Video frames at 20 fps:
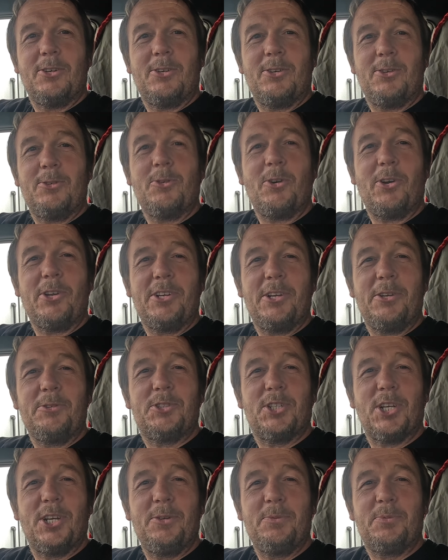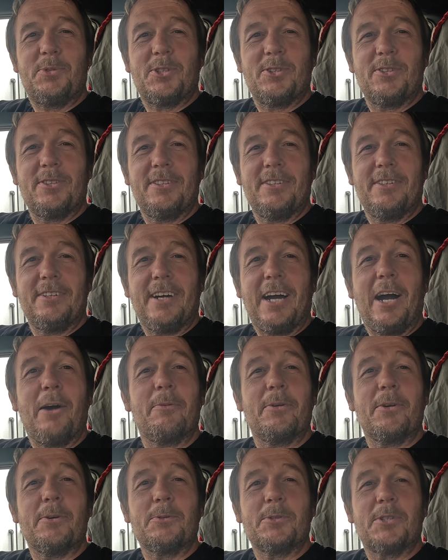Alright, YouTubes, how are
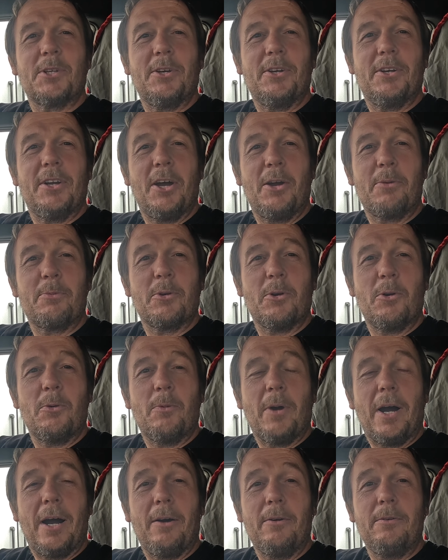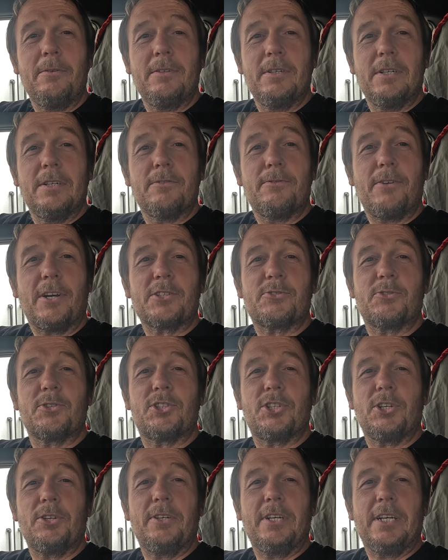we all doing? Hope you're all well. Thanks for
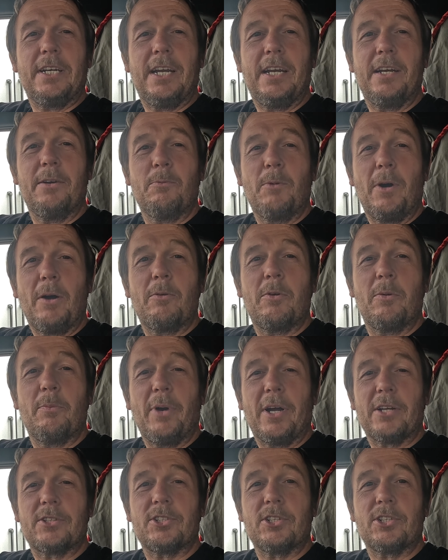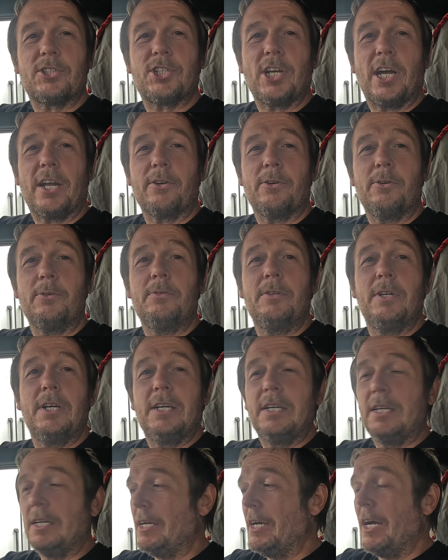tuning in and welcome back to the channel.
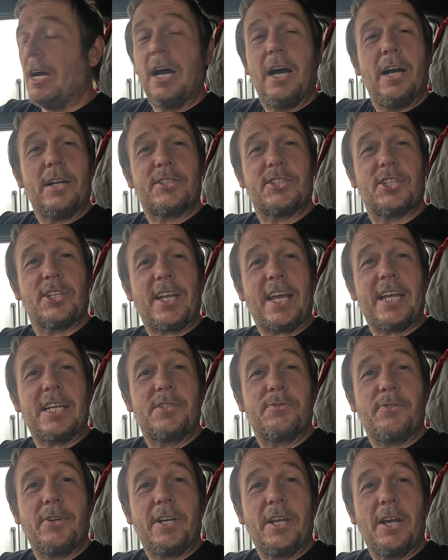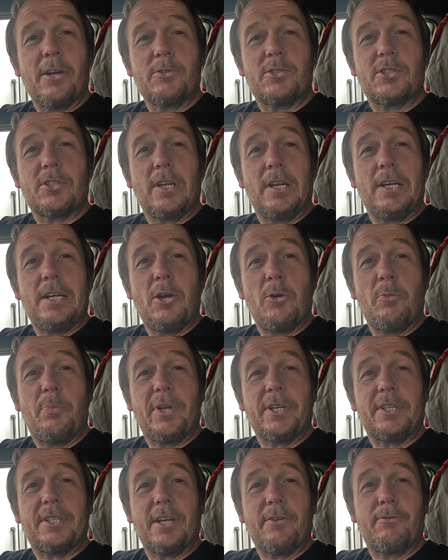Today's video is a little
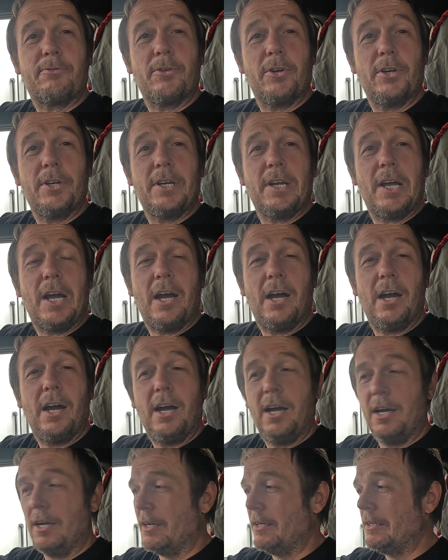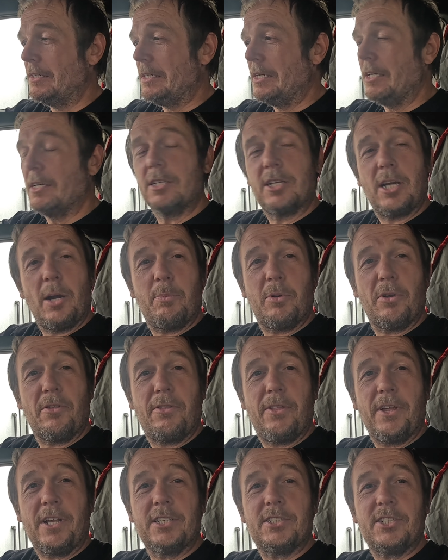bit different. A couple of
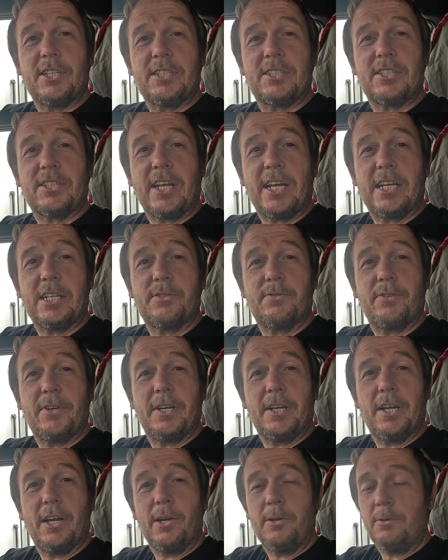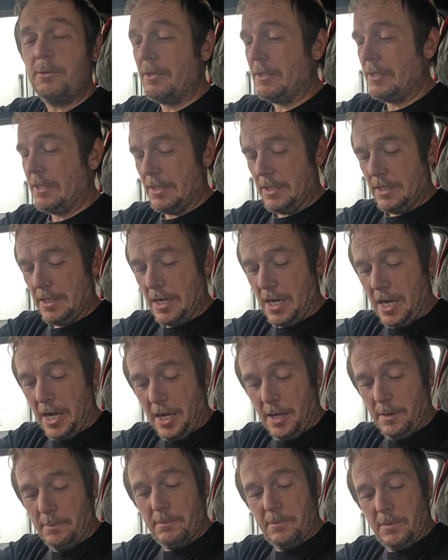things in today's video.
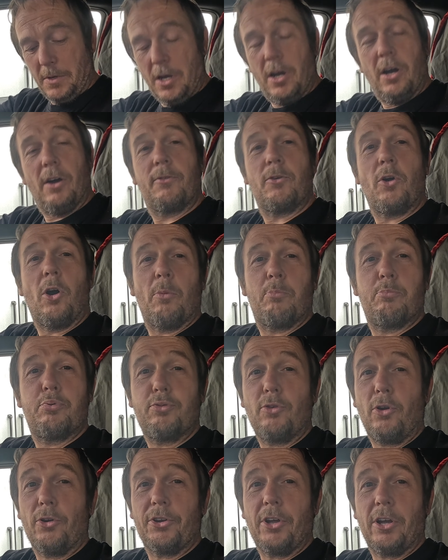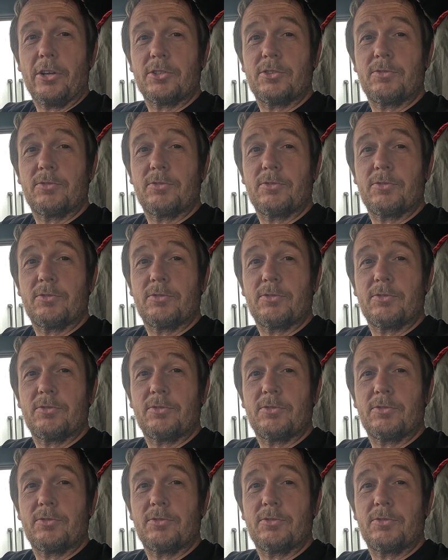I've got a product